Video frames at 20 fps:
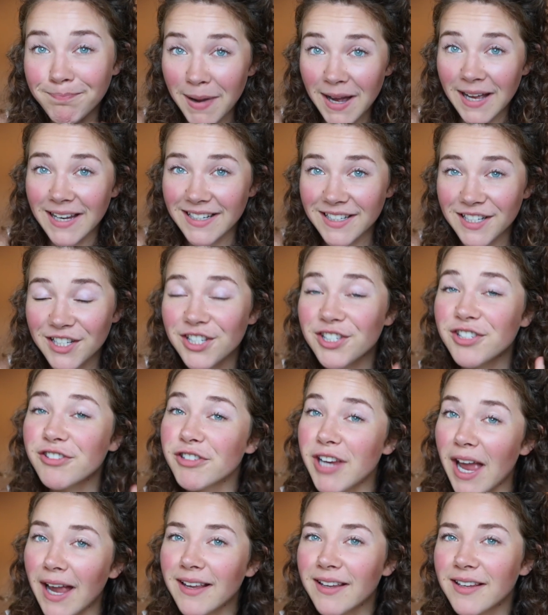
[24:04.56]
But
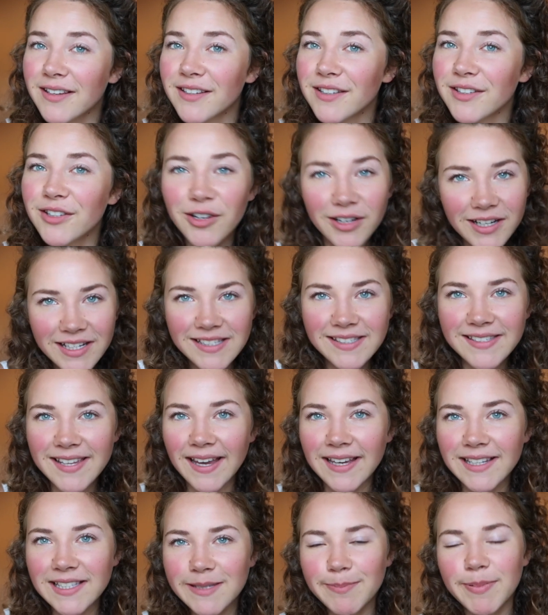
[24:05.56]
check your
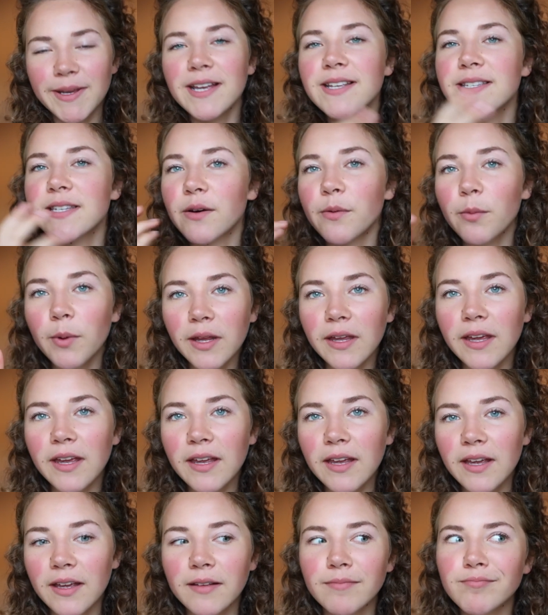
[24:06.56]
insights, because they're
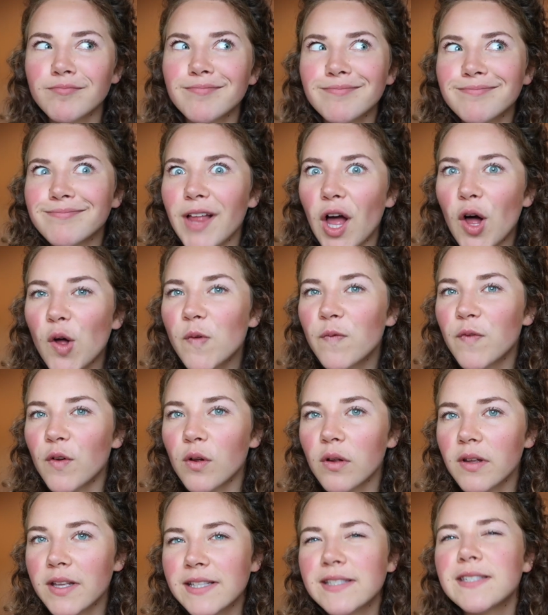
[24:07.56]
really
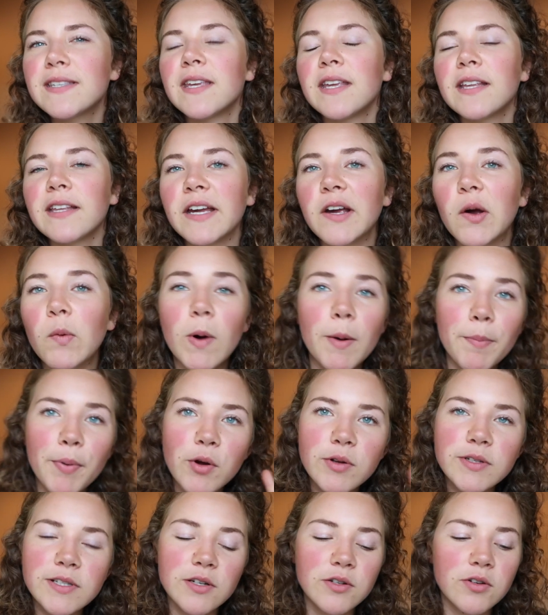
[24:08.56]
helpful in seeing like what
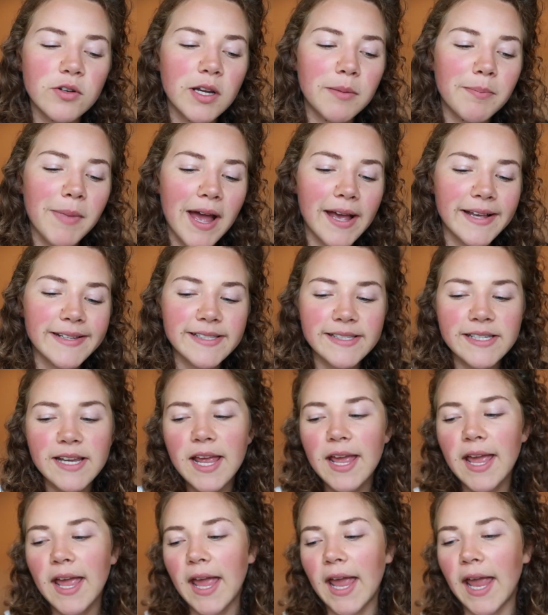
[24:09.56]
posts are doing best,
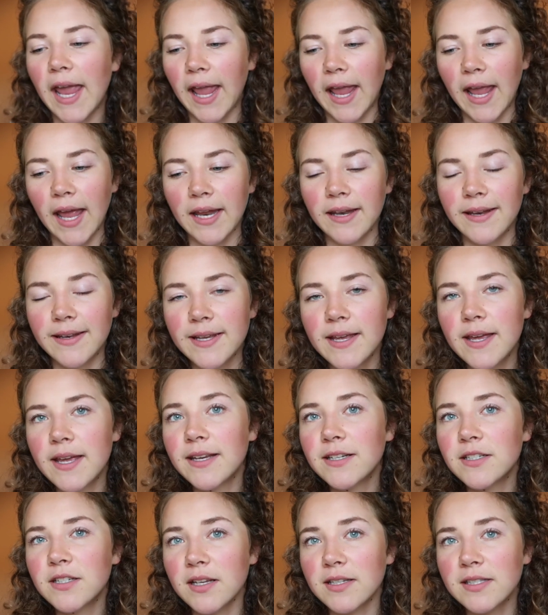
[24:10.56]
and
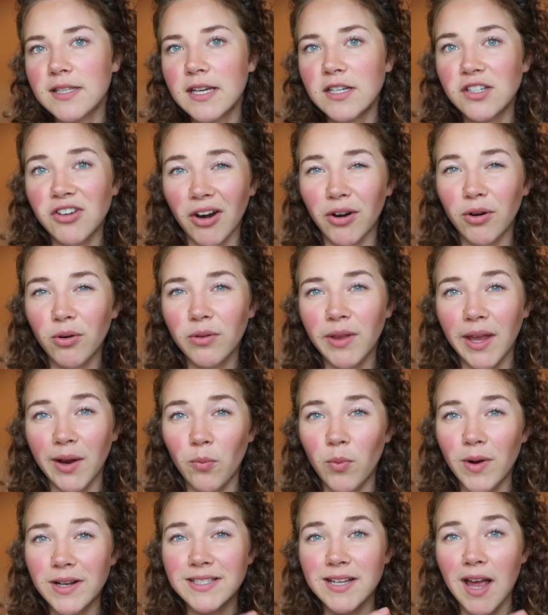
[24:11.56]
just in general
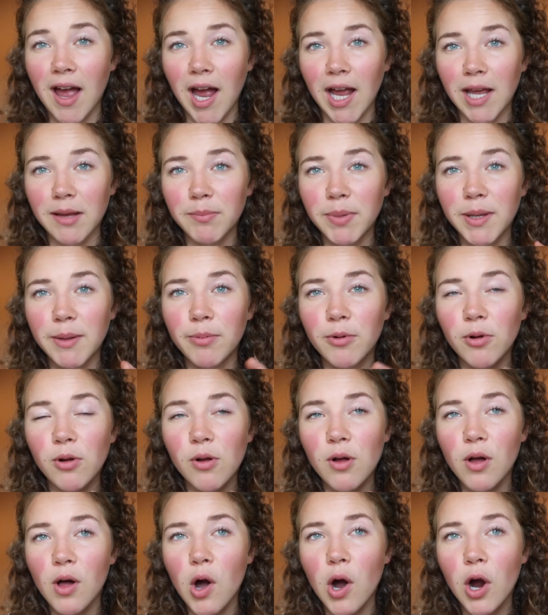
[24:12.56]
like what time people
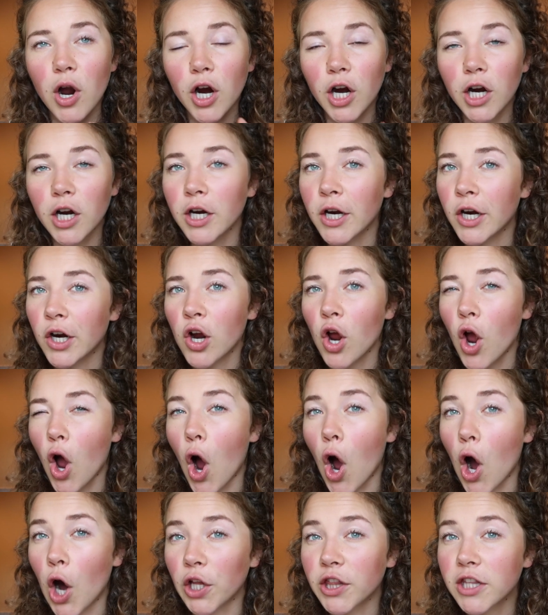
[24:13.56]
are
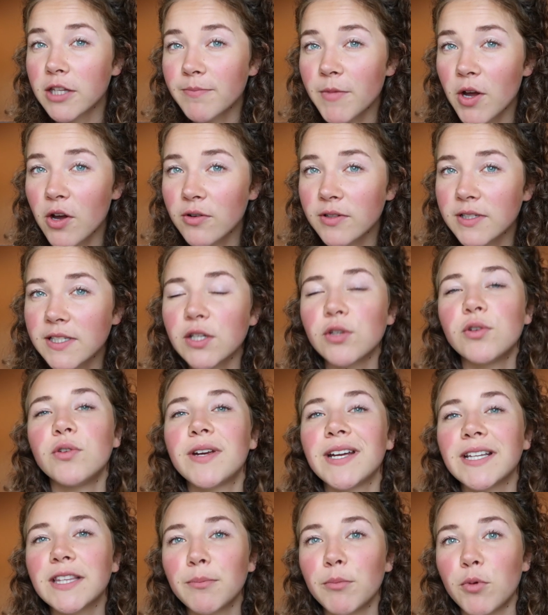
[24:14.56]
on the most, so
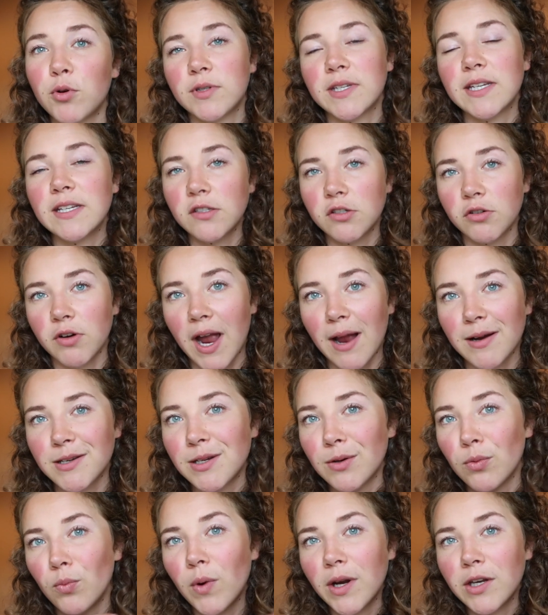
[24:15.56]
you get the most
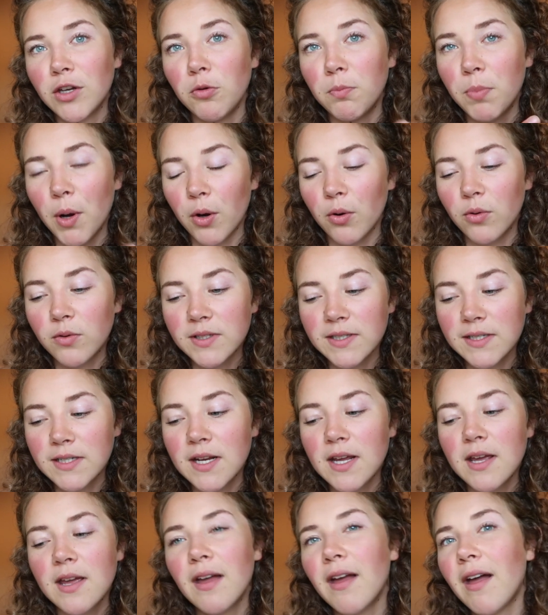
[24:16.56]
interaction when you post.